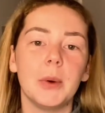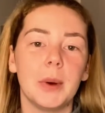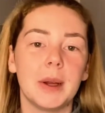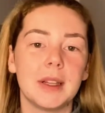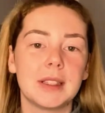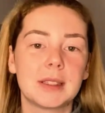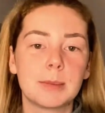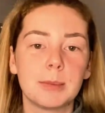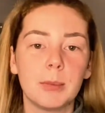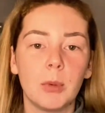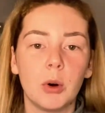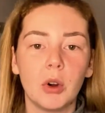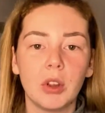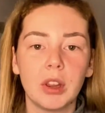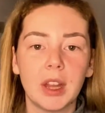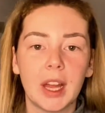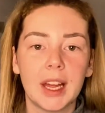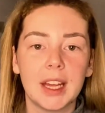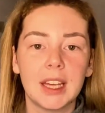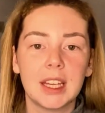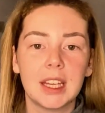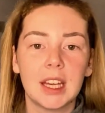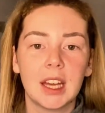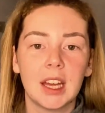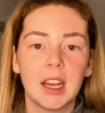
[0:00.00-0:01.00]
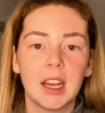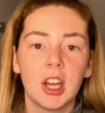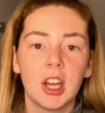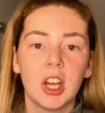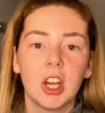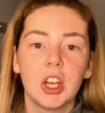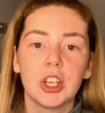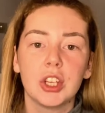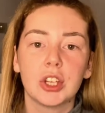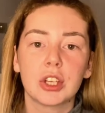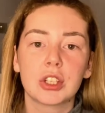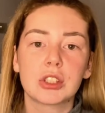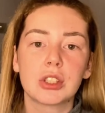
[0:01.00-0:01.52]
It's more like,
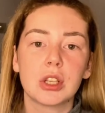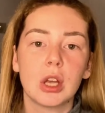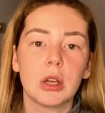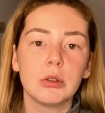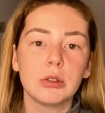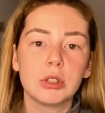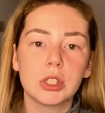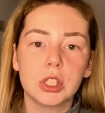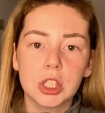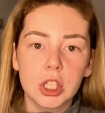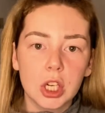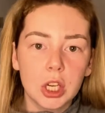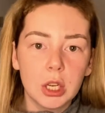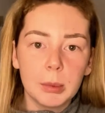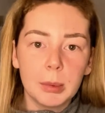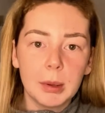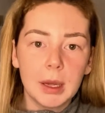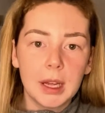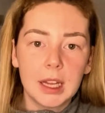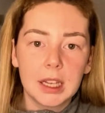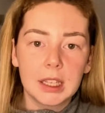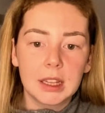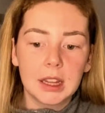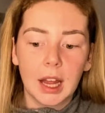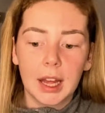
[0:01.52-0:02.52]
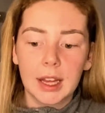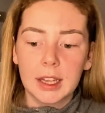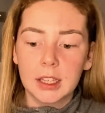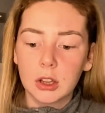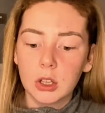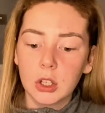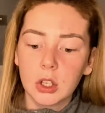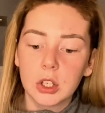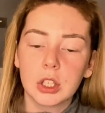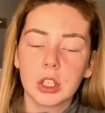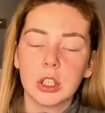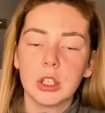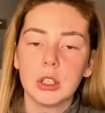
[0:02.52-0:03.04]
you're so stupid, like,
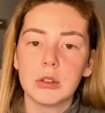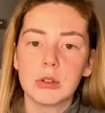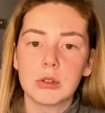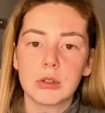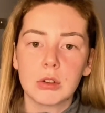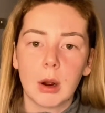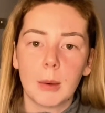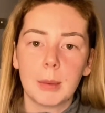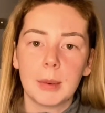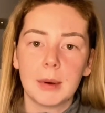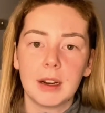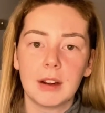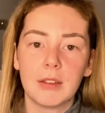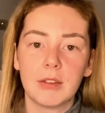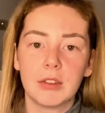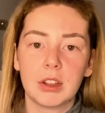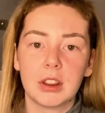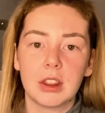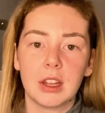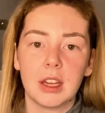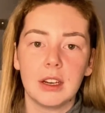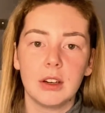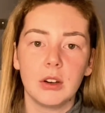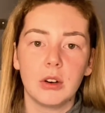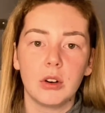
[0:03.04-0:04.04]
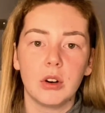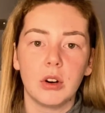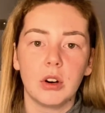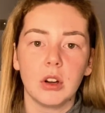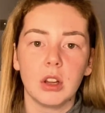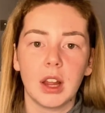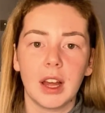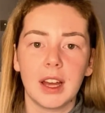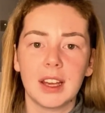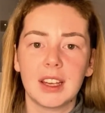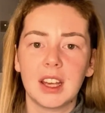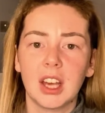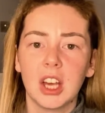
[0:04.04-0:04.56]
look at you dropping everything, or
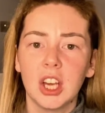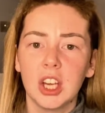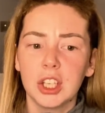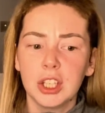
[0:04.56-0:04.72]
like,